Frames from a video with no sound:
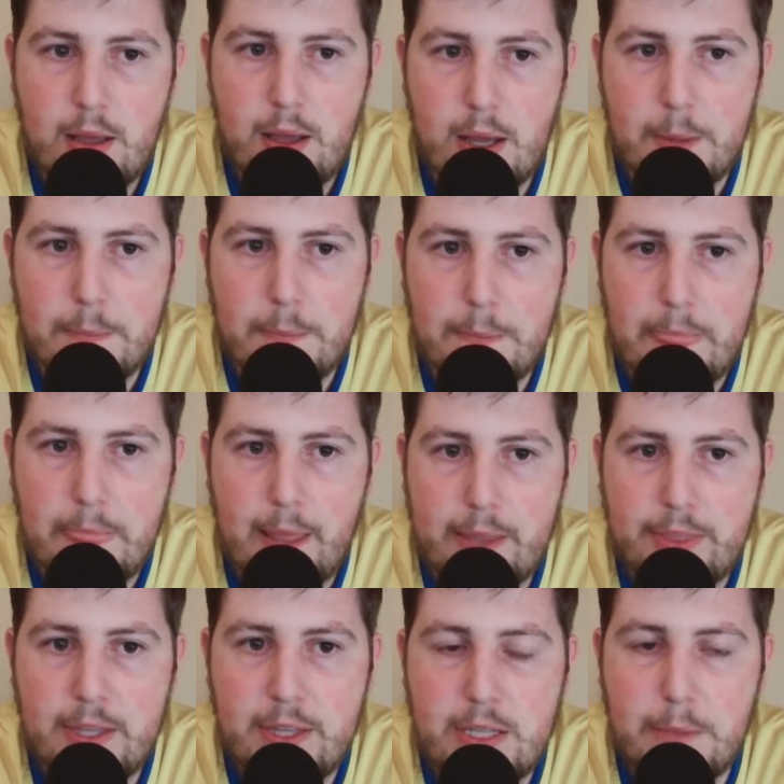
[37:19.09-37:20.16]

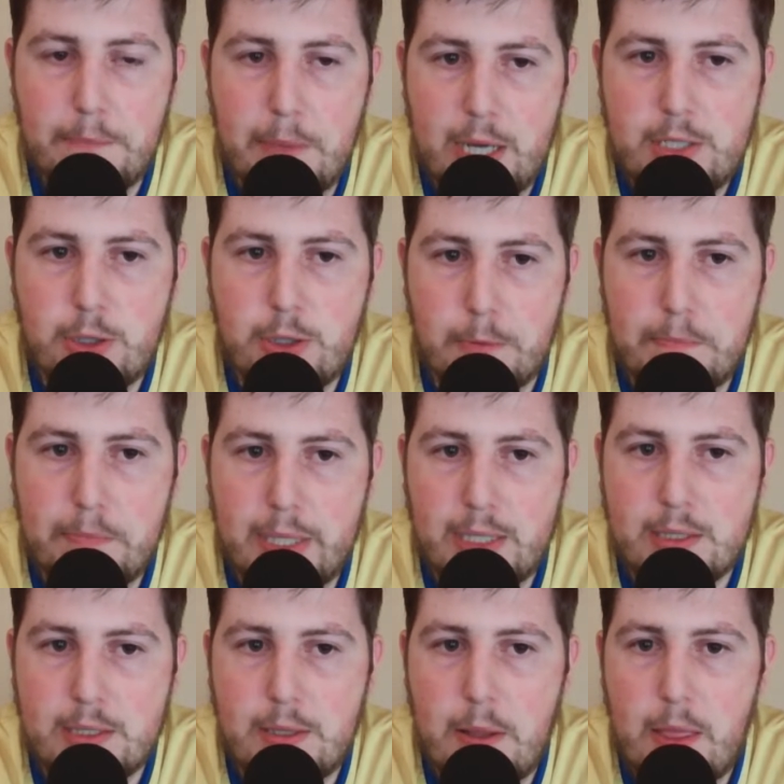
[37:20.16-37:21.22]
I think the Bucks are
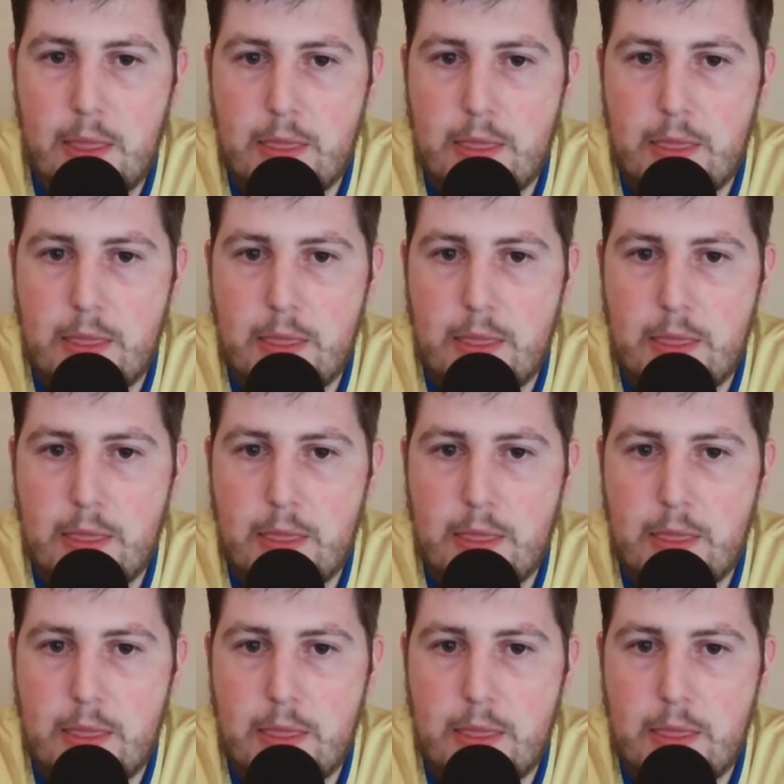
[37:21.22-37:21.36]
built